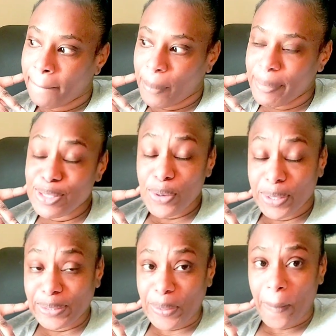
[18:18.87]
But me
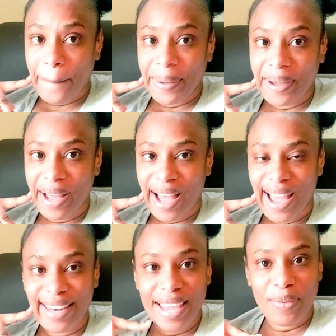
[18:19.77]
suck it up.
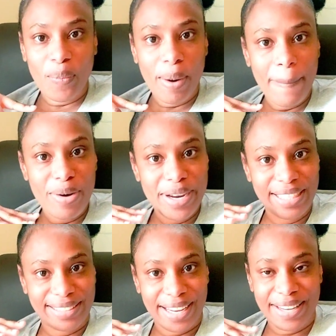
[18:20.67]
And then when me
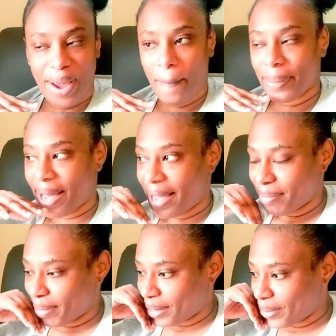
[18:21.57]
reach the
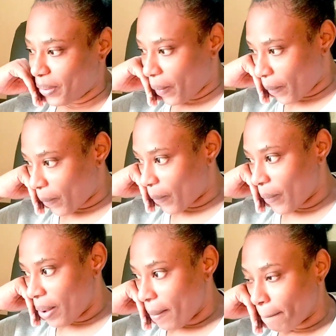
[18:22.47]
apartment, no,
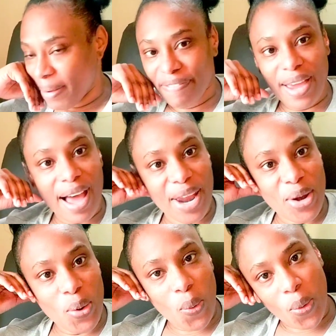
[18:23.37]
me fi
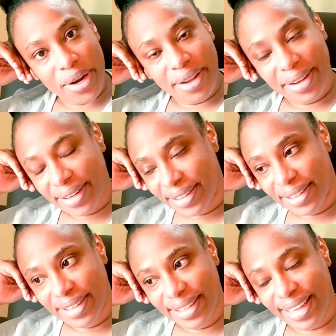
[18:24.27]
unload
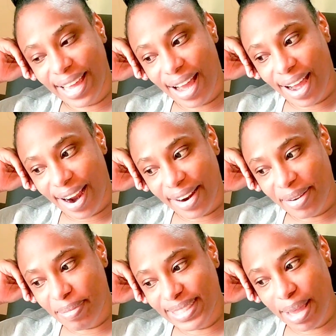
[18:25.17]
the car.
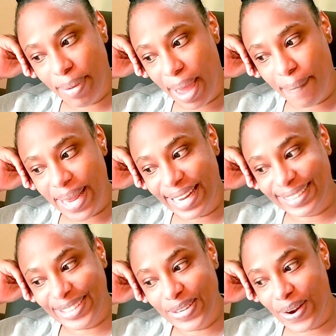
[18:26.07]
Me say, my man,
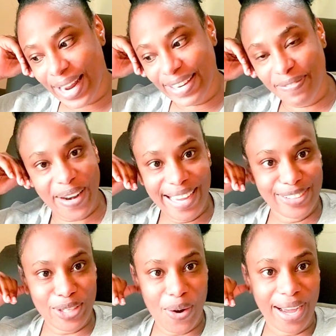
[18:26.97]
they sit down and he
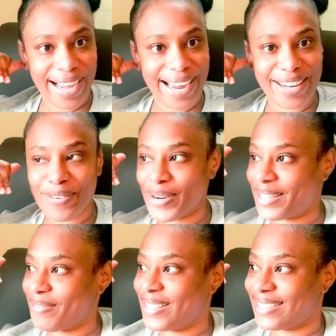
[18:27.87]
fly trunk again. He
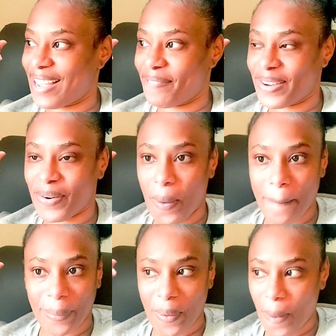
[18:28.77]
won't even say, if he
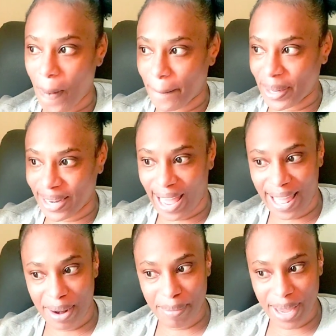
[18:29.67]
come, go up in here,
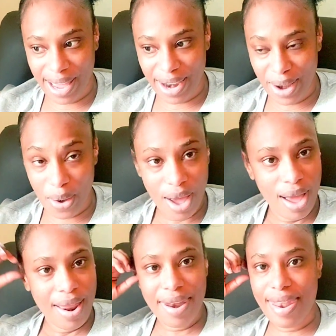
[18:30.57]
help me unload.
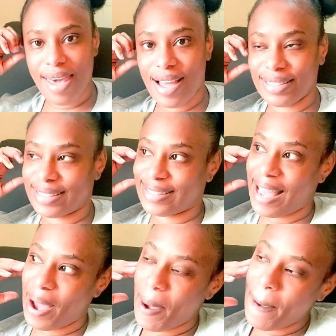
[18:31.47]
Nah,
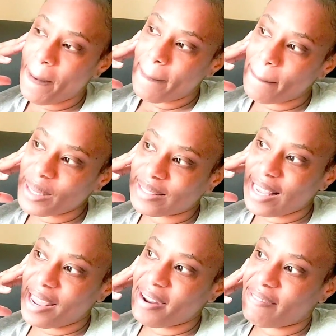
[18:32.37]
sir. Me
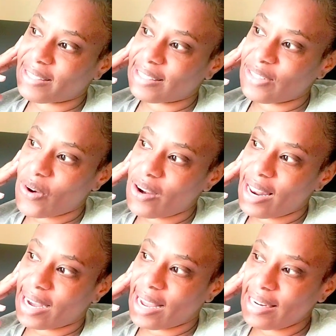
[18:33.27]
say, I never see nothing
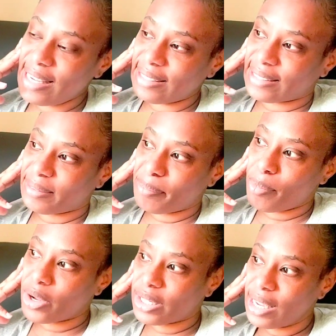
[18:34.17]
like this.
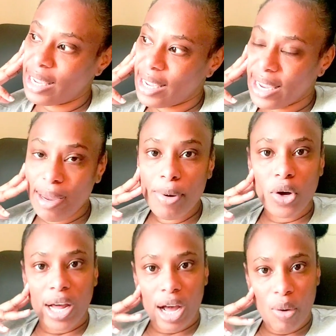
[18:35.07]
But him
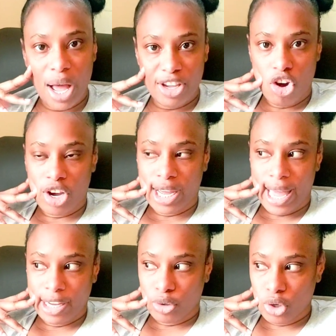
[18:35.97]
look like a young
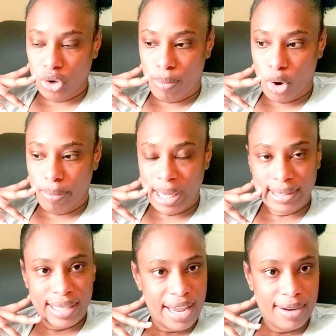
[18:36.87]
guy too, you know, but me I
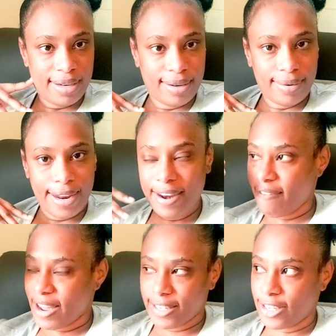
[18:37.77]
say then they
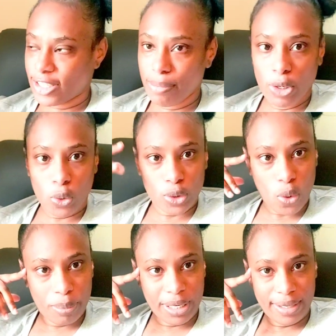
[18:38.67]
never teach him look or
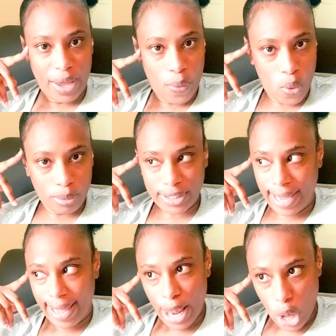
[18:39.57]
something they home
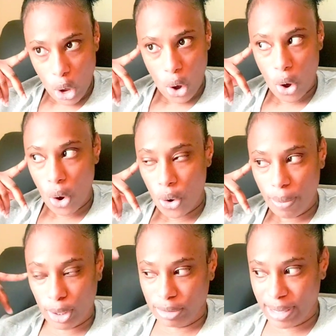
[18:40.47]
say, hello, on a
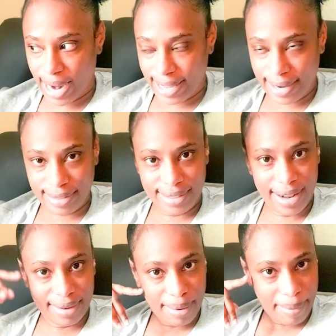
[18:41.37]
must be a ladies
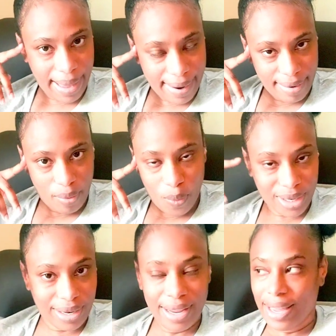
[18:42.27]
gentleman.
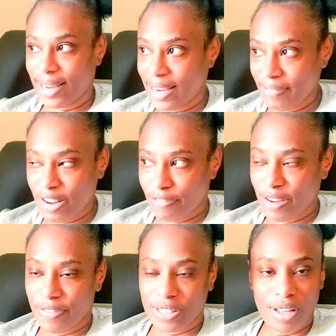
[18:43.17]
What even if
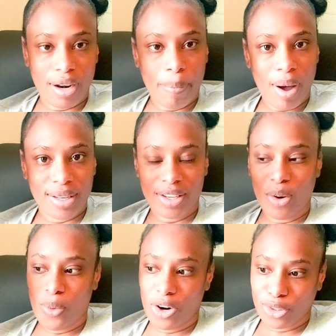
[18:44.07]
it's not a part of
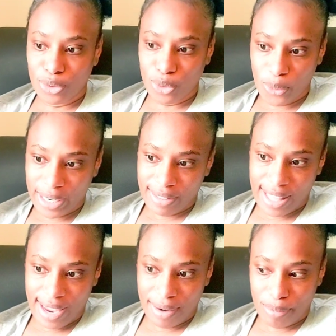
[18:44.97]
your work to do it
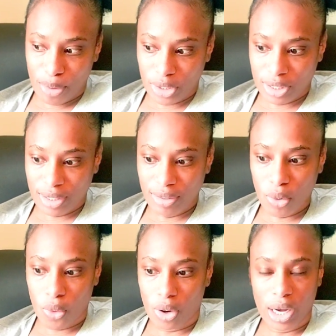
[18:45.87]
then, but
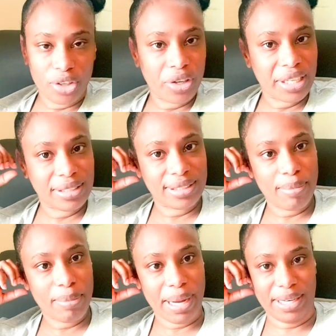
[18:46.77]
oh god, you could have seen
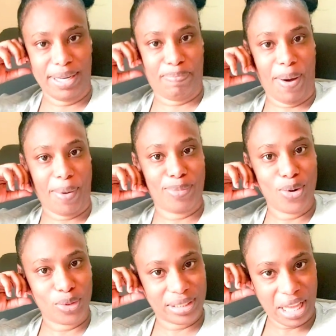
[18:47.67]
me body didn't pop
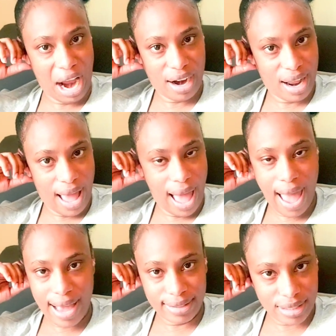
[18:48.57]
down, sir.
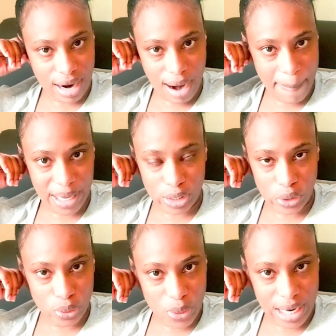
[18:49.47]
Hey sir, I make
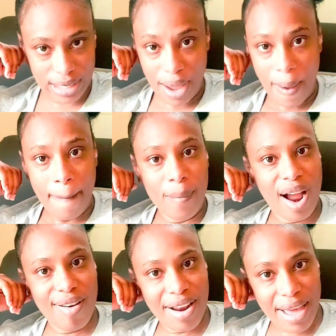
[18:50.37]
you do it.
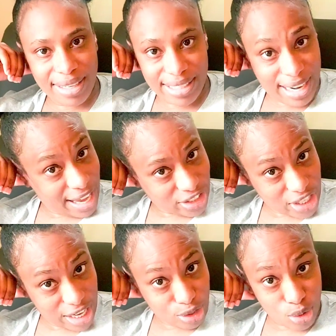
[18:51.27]
Why relaxing and
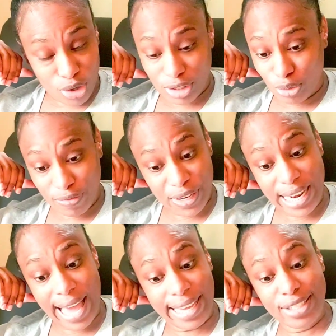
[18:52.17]
shades too, you know, feel
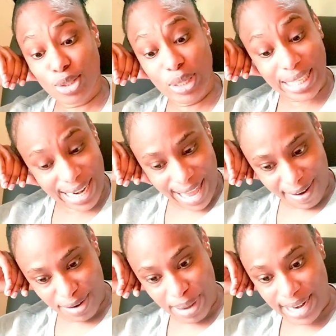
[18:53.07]
like he's sweeter than
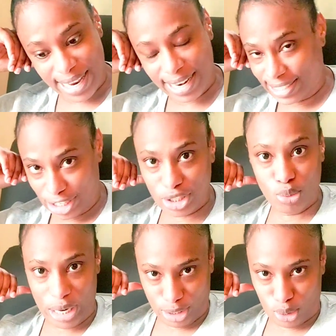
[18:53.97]
everybody else. And he's
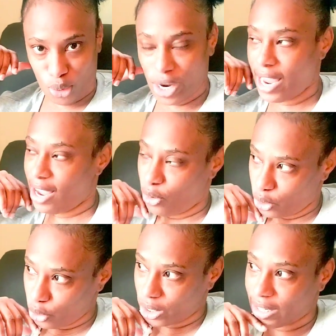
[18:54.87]
sweet too, yeah, he's
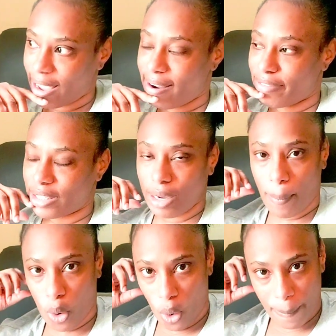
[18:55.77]
good looking and everything,
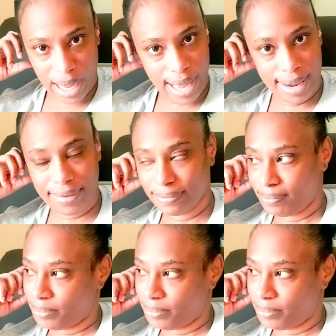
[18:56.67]
but come on.